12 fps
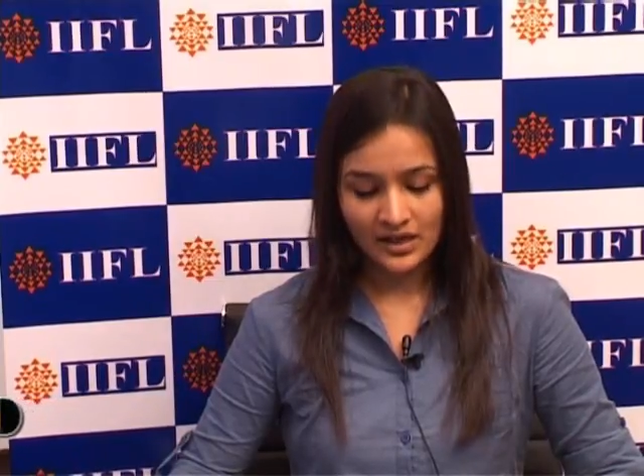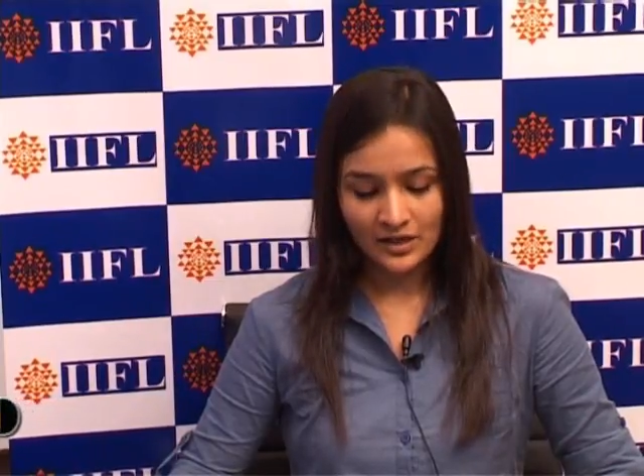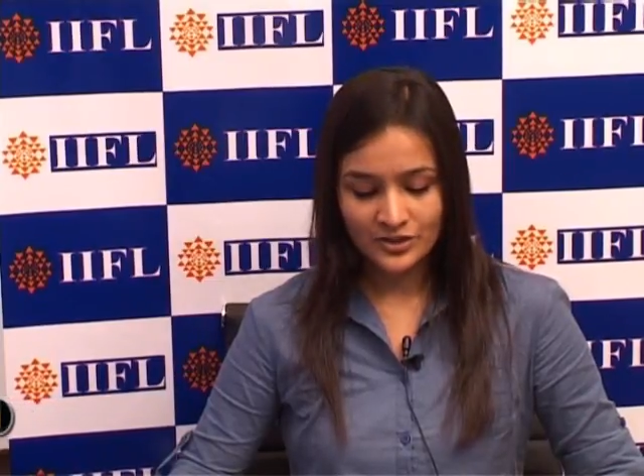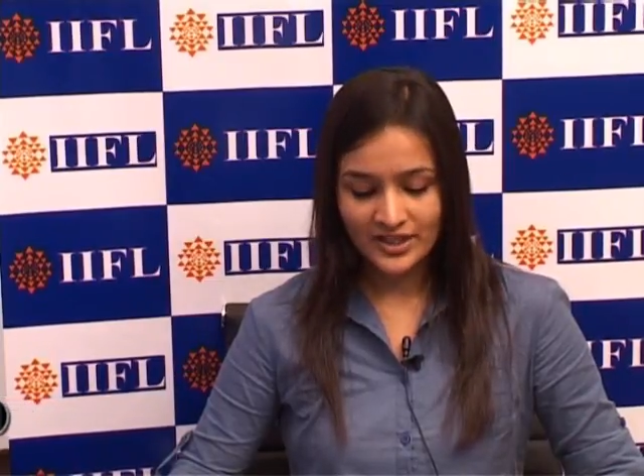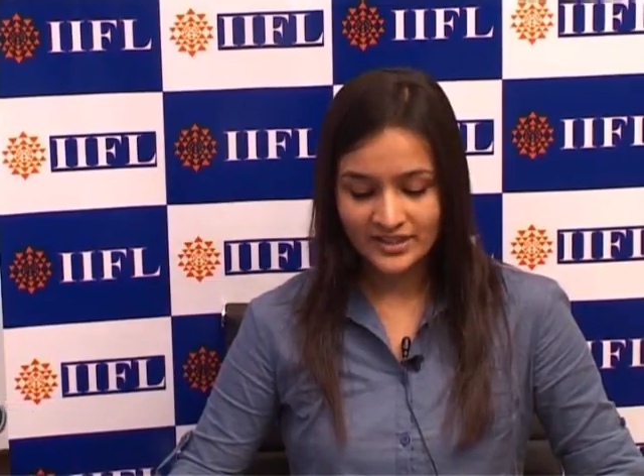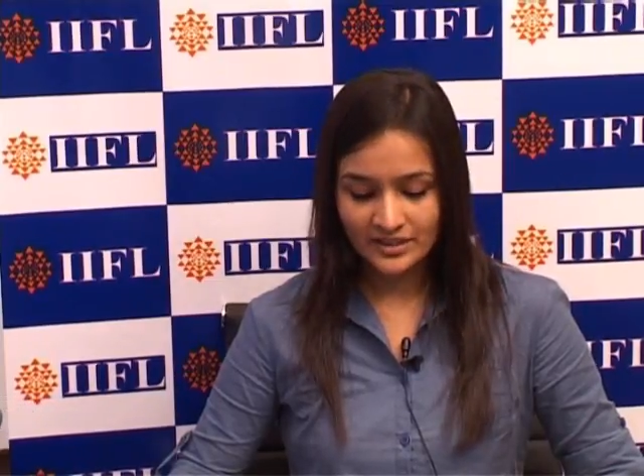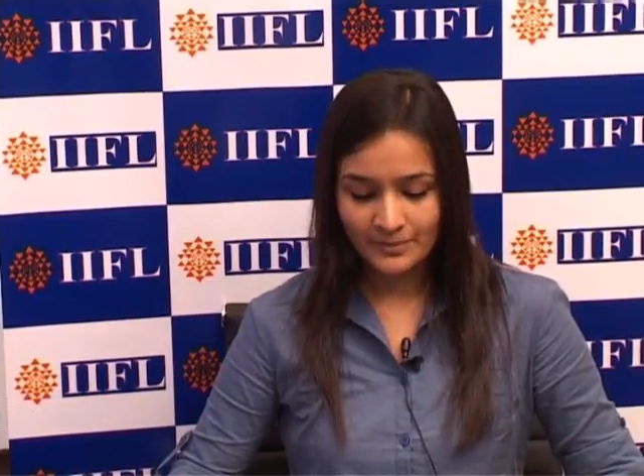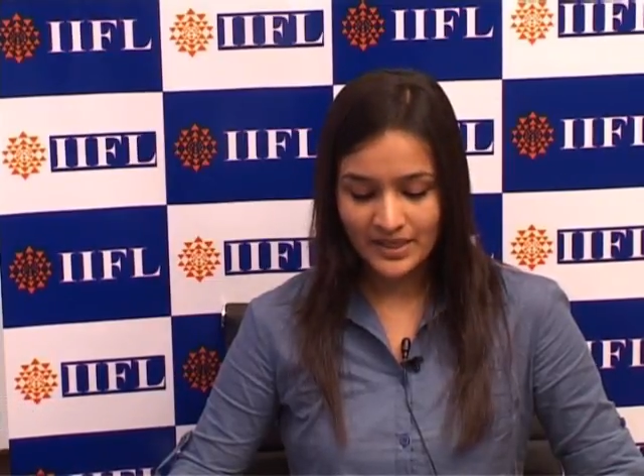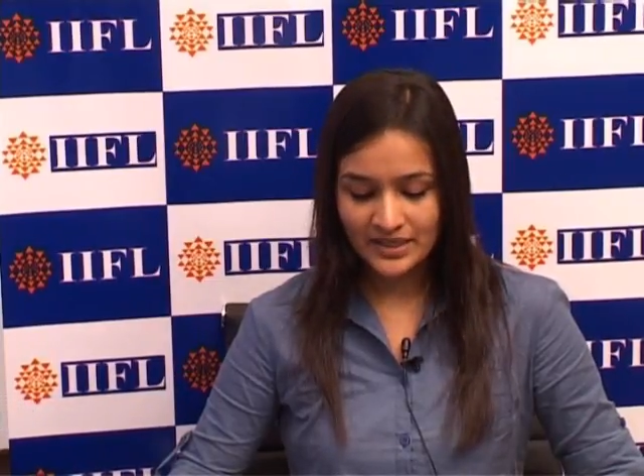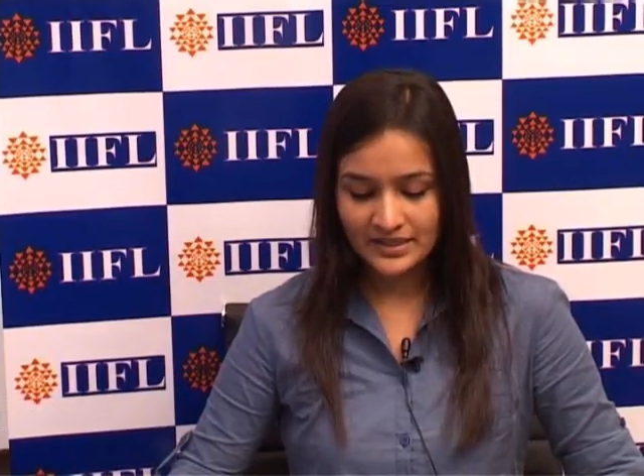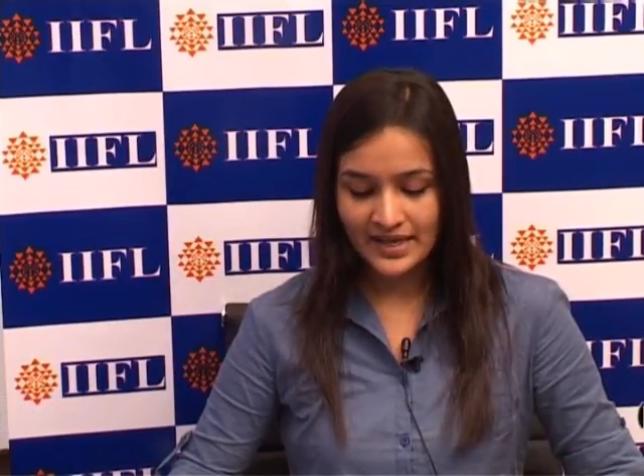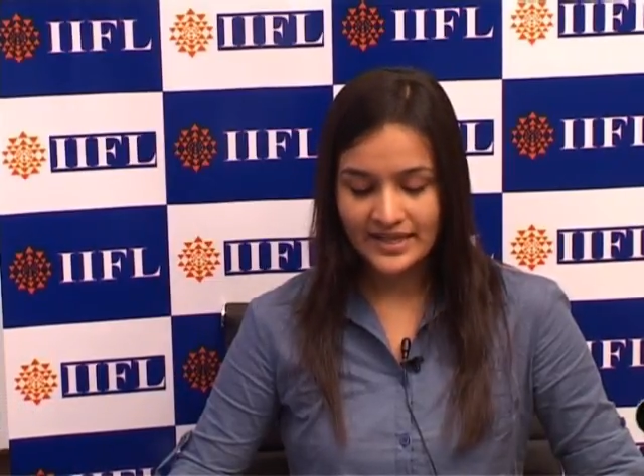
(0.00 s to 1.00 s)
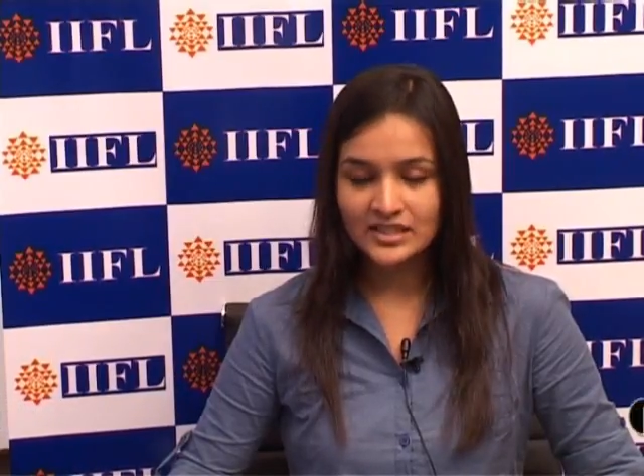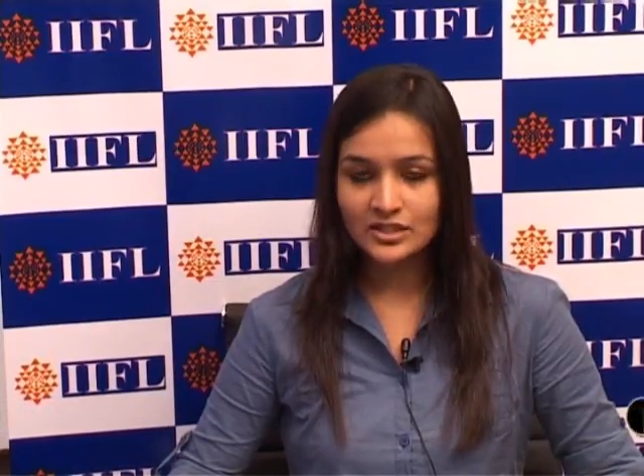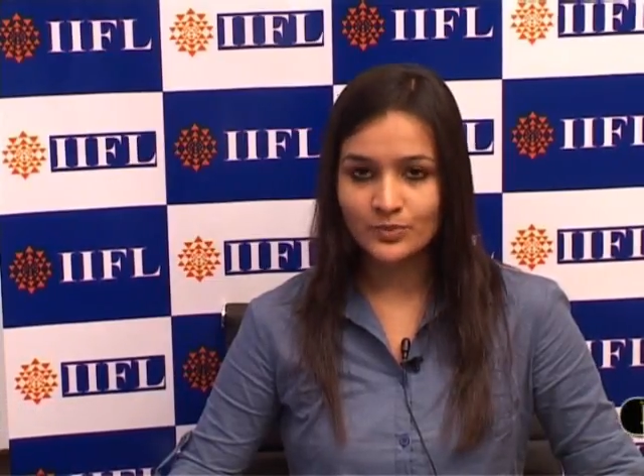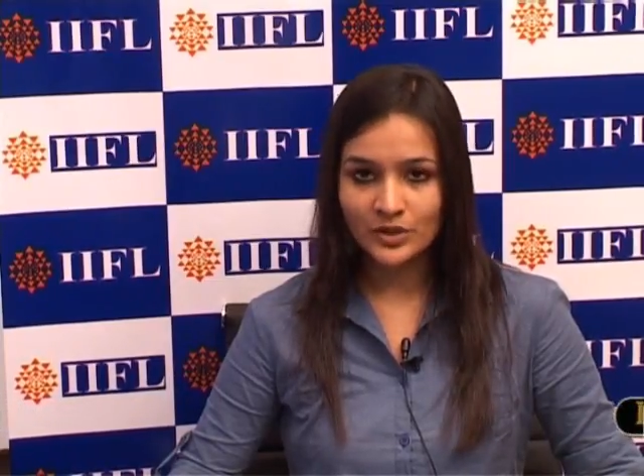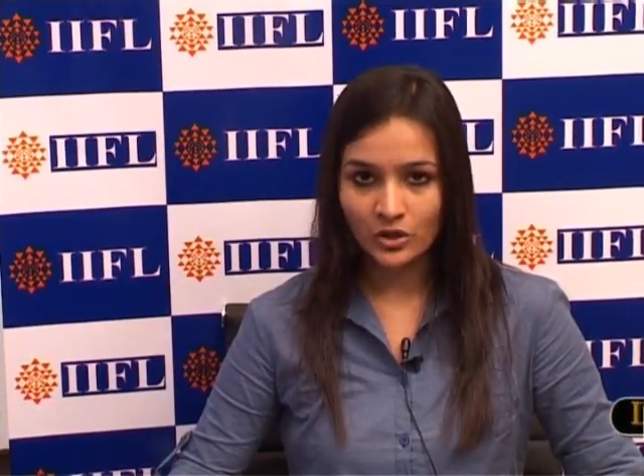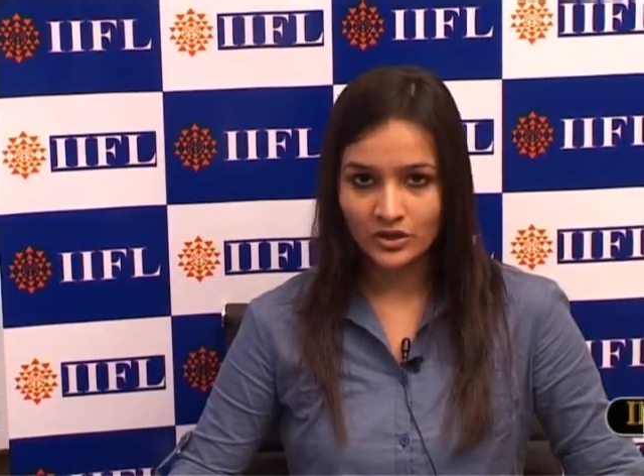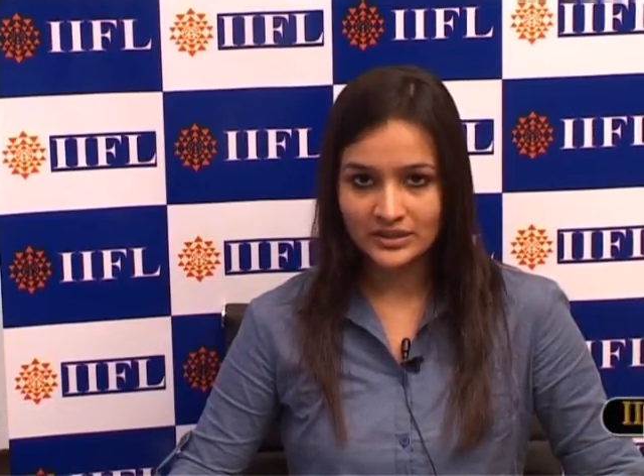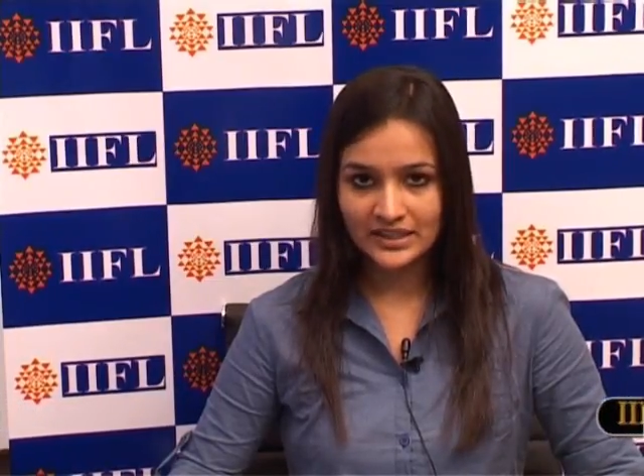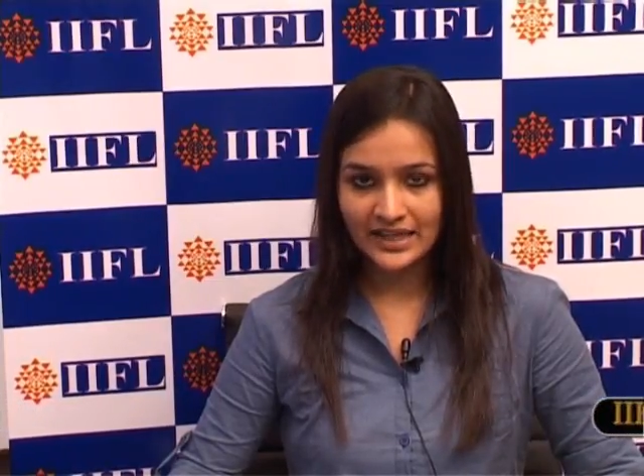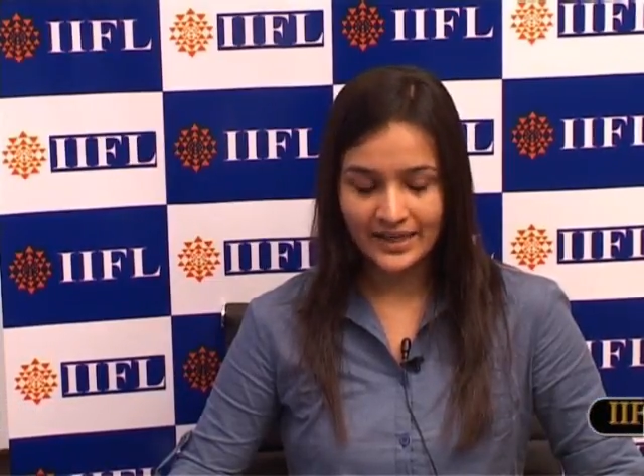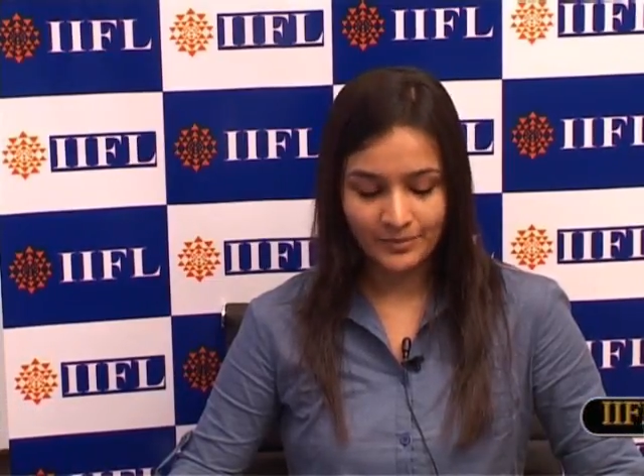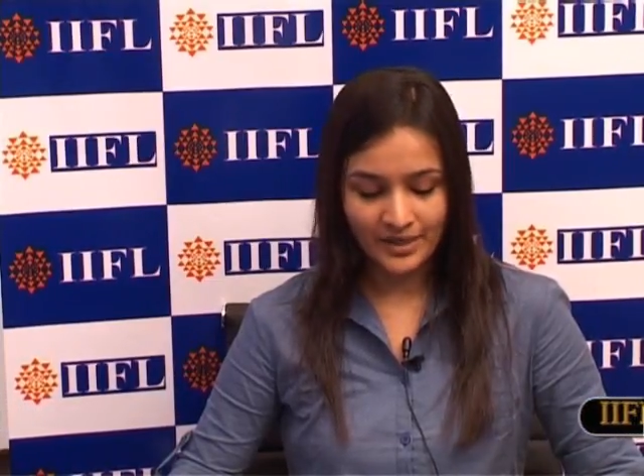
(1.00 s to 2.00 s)
outside the main indices, will hog the
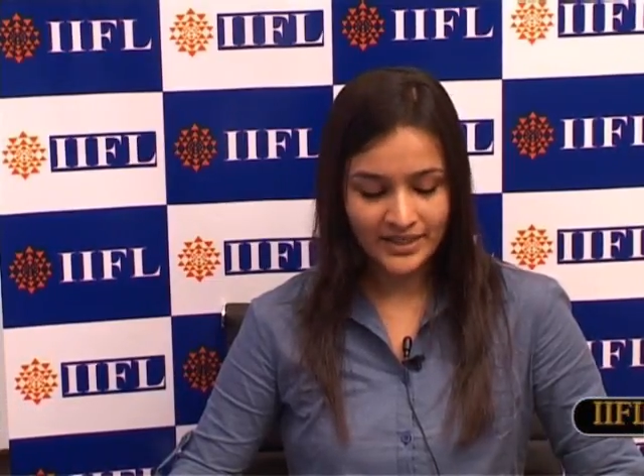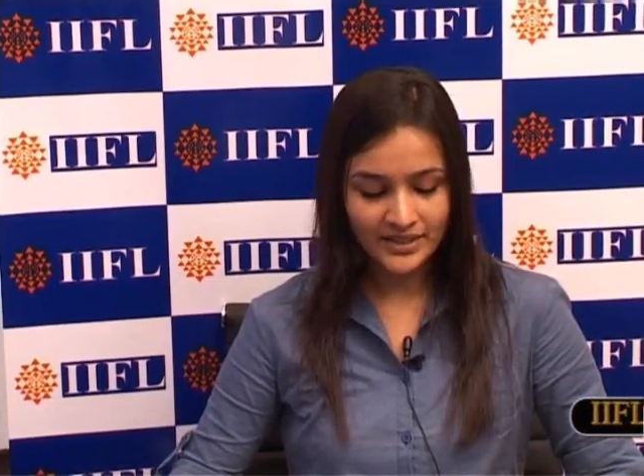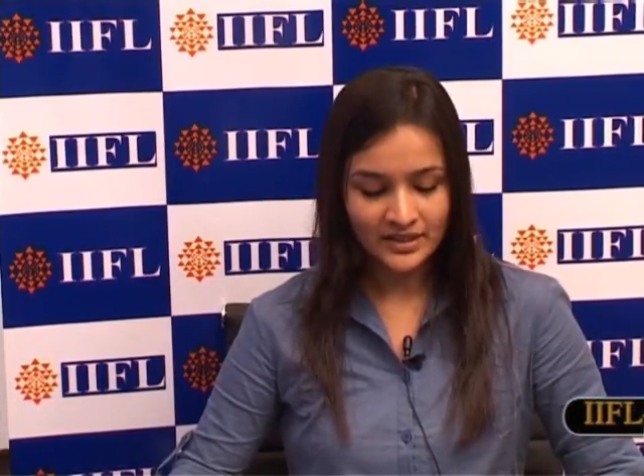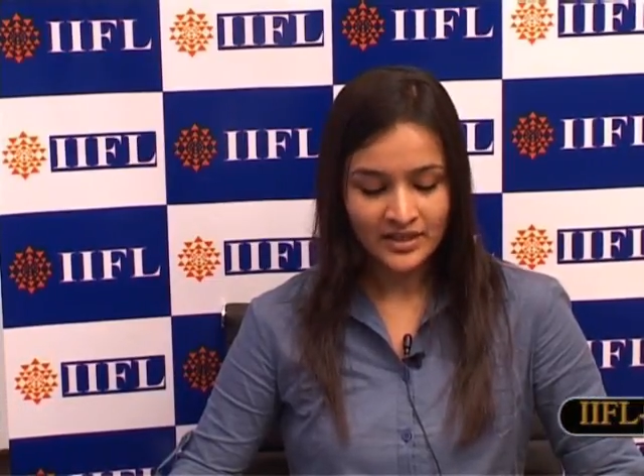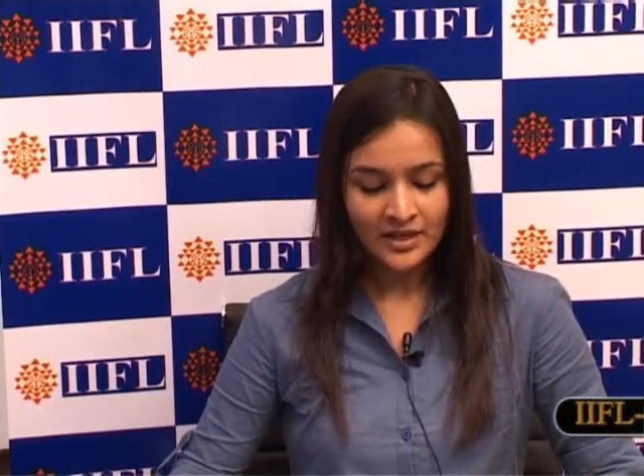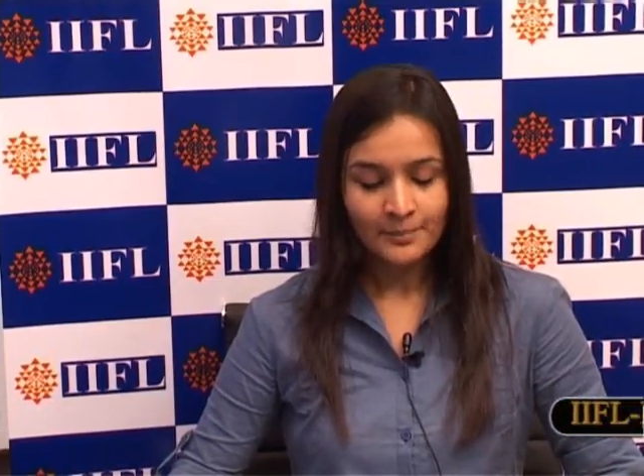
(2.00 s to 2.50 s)
limelight,